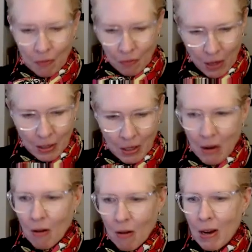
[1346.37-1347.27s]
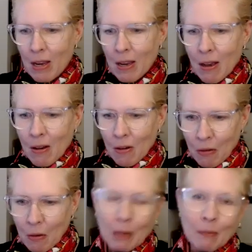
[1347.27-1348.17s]
friend Carrie,
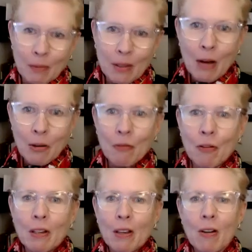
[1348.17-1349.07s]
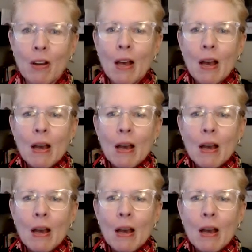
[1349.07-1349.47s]
well, now your friend Carrie.